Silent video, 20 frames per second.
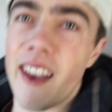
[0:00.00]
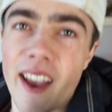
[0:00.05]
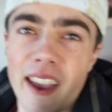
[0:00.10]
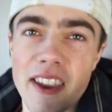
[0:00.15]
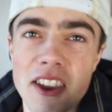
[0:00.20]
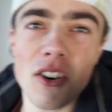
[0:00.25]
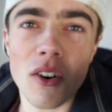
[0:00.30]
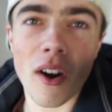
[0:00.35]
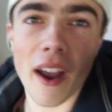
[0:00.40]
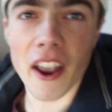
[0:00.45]

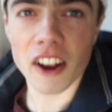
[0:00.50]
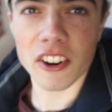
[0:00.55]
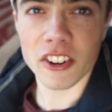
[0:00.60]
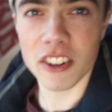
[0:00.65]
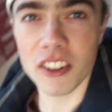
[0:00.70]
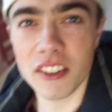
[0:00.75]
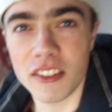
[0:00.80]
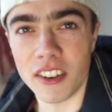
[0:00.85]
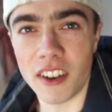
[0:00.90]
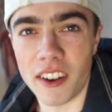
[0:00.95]
You know,
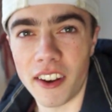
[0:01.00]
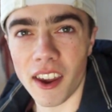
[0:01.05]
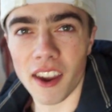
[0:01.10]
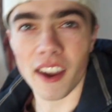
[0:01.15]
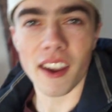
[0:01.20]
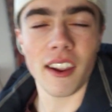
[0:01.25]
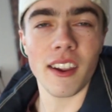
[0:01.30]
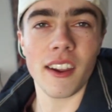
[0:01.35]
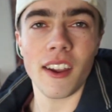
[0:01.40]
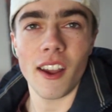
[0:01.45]
actually,
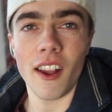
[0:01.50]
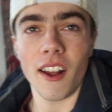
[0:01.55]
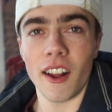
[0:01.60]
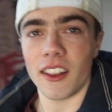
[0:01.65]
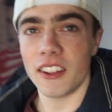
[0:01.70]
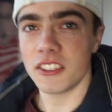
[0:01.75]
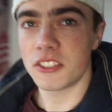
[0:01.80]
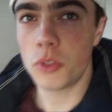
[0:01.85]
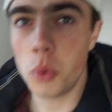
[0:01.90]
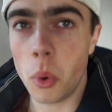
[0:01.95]
today,
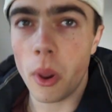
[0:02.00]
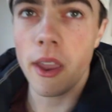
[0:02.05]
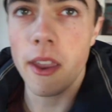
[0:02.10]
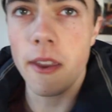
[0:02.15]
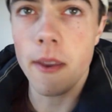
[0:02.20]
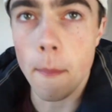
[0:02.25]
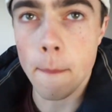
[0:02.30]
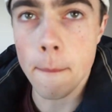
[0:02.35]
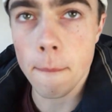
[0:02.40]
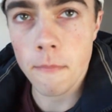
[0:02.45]
let's do
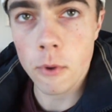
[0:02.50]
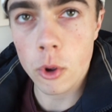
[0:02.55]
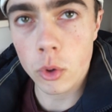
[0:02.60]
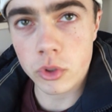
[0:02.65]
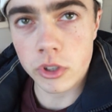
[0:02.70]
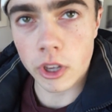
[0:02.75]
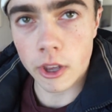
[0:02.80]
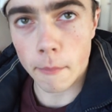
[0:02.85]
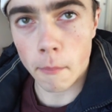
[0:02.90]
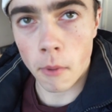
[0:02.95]
a
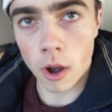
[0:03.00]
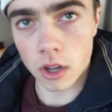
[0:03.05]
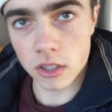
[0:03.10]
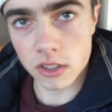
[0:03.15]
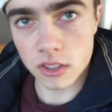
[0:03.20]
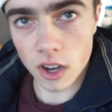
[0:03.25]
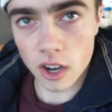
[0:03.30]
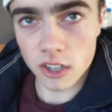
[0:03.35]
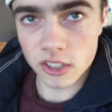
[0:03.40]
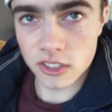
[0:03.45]
music
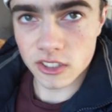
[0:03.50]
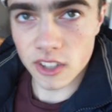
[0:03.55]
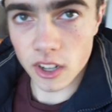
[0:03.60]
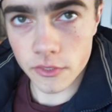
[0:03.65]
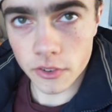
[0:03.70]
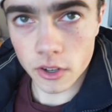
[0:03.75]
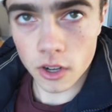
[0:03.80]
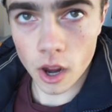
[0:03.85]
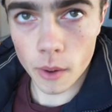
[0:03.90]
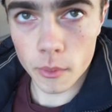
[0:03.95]
montage instead
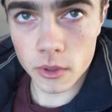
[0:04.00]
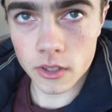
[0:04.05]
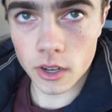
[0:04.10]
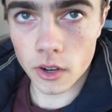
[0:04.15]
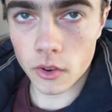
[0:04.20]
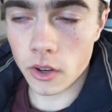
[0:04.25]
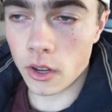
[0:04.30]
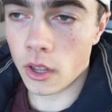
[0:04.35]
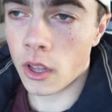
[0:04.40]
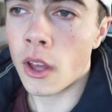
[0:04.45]
of a
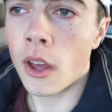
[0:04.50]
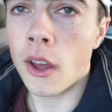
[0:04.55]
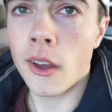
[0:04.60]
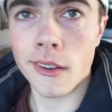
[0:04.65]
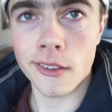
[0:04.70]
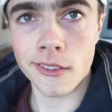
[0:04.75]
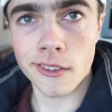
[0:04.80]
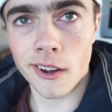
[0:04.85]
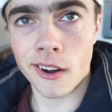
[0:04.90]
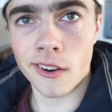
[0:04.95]
commentary.
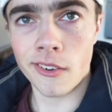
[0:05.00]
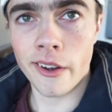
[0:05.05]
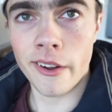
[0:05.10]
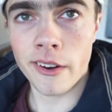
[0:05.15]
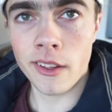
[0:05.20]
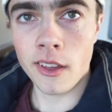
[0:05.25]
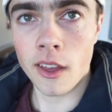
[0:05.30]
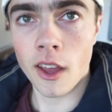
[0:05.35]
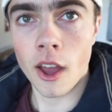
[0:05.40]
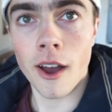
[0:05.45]
Y'all
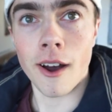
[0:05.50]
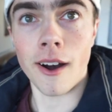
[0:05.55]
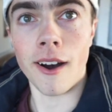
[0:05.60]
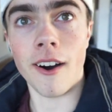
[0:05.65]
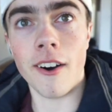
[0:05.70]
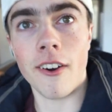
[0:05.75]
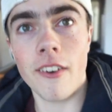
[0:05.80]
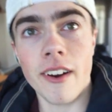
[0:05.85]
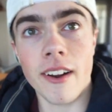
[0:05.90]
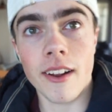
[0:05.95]
ready?
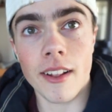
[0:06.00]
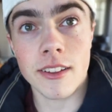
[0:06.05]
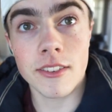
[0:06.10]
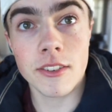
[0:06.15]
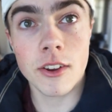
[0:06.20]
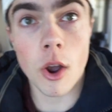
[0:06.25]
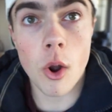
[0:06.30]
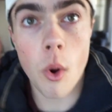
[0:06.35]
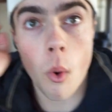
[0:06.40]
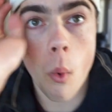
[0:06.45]
Alright, let's
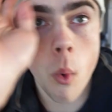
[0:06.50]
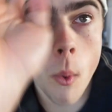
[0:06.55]
go.